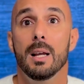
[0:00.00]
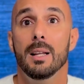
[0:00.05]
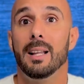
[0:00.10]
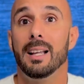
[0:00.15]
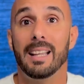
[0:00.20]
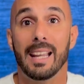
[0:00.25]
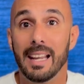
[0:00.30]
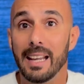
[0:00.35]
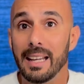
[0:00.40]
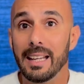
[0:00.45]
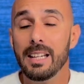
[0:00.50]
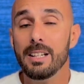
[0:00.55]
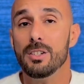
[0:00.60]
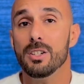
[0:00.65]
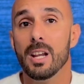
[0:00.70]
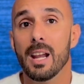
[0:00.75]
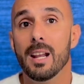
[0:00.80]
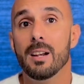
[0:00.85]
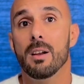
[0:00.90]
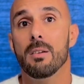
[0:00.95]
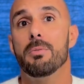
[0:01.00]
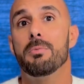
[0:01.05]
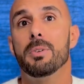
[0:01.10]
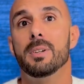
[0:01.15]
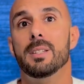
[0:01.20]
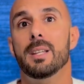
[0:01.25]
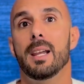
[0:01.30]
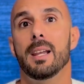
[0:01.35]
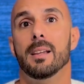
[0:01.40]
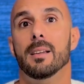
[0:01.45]
like each and every
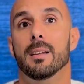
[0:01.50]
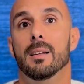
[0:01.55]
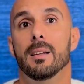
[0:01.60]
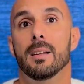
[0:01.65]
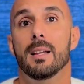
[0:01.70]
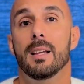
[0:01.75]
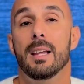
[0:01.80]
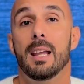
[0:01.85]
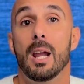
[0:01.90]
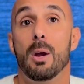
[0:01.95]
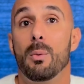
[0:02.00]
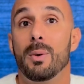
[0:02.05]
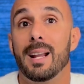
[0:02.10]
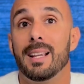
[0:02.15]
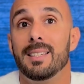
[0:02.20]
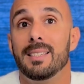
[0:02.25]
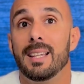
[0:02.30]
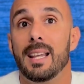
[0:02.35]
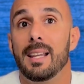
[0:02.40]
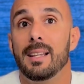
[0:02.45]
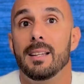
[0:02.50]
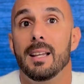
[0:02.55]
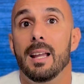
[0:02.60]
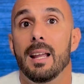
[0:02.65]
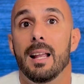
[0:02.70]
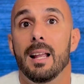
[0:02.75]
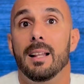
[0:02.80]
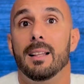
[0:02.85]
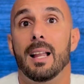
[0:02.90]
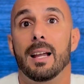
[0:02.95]
day. And when I say
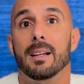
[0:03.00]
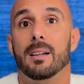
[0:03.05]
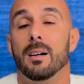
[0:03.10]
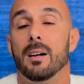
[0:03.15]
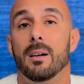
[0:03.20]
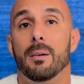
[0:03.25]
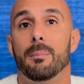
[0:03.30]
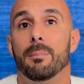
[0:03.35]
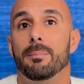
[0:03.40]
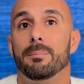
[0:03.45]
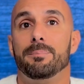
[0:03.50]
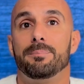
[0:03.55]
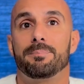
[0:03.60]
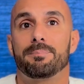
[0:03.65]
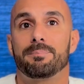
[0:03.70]
like the